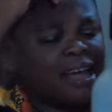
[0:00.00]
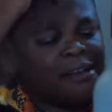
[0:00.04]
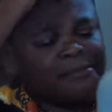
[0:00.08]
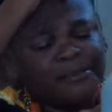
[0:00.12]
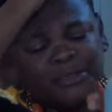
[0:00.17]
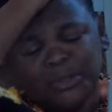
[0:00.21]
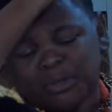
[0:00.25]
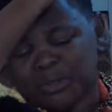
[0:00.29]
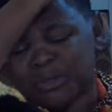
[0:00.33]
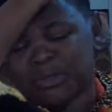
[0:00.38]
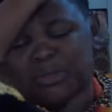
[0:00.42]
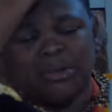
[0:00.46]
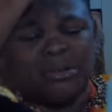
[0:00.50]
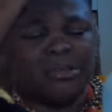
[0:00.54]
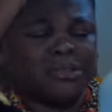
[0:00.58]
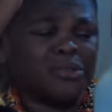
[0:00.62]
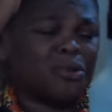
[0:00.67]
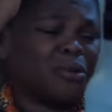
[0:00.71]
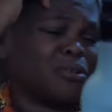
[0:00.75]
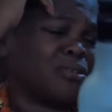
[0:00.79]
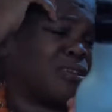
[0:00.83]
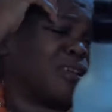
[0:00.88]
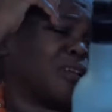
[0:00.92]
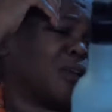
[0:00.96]
And I have just
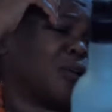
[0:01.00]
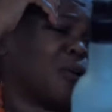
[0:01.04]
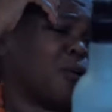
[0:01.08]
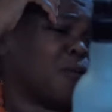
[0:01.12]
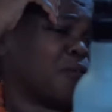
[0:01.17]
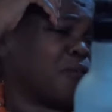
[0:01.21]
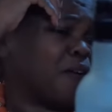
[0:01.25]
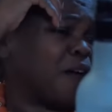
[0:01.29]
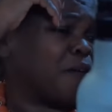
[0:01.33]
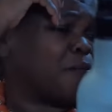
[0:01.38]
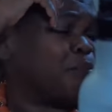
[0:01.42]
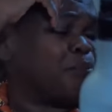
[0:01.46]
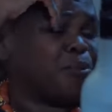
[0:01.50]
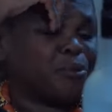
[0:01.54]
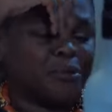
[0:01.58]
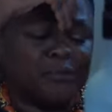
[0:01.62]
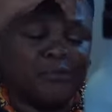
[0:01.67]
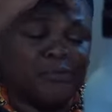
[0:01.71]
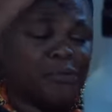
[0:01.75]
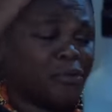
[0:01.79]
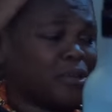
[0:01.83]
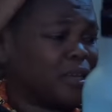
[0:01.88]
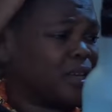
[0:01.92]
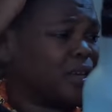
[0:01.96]
lost all the love I
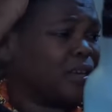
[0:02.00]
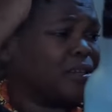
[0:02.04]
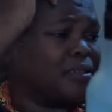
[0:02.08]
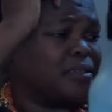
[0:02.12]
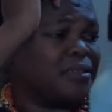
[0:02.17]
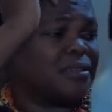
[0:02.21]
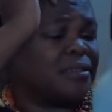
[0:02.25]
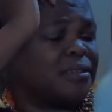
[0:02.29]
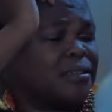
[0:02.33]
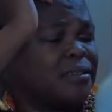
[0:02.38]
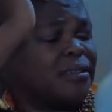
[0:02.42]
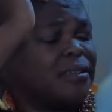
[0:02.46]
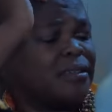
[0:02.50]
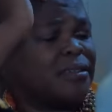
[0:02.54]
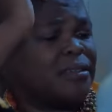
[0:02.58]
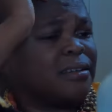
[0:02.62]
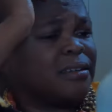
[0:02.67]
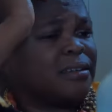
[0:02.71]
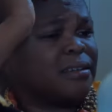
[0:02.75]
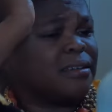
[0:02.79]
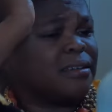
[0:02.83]
built for years.